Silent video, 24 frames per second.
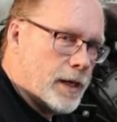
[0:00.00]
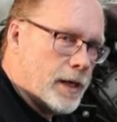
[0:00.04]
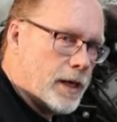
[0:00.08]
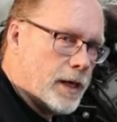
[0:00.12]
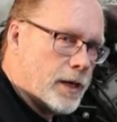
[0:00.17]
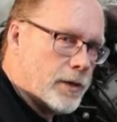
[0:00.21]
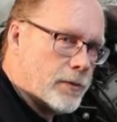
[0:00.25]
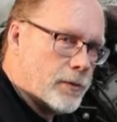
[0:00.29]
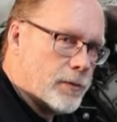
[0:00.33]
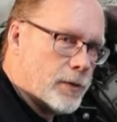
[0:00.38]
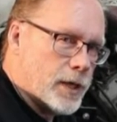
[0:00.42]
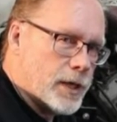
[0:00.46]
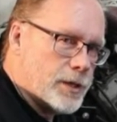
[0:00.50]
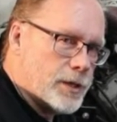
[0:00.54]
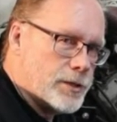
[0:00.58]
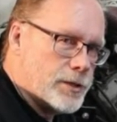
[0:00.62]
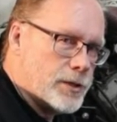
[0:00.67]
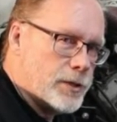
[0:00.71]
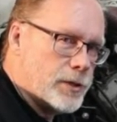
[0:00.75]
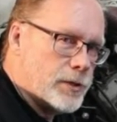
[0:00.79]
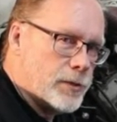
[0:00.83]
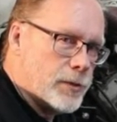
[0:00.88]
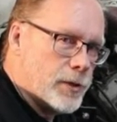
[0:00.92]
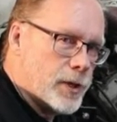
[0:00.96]

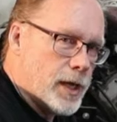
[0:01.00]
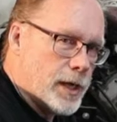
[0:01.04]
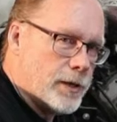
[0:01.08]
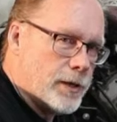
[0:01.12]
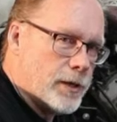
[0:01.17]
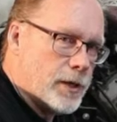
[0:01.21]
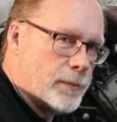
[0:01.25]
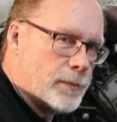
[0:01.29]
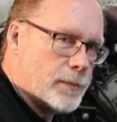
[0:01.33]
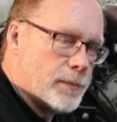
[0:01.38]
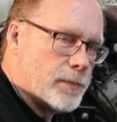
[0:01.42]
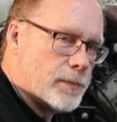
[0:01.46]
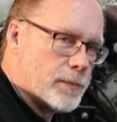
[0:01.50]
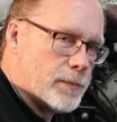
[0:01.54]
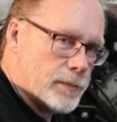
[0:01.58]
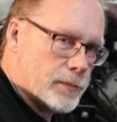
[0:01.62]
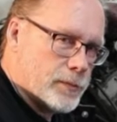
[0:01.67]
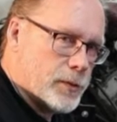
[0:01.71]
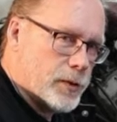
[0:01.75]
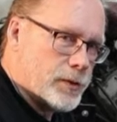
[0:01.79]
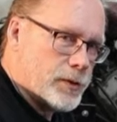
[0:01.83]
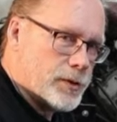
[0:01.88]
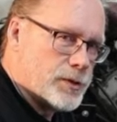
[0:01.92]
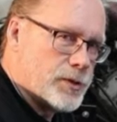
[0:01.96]
Otherwise, you end up
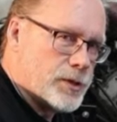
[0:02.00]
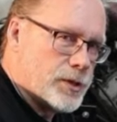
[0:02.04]
with a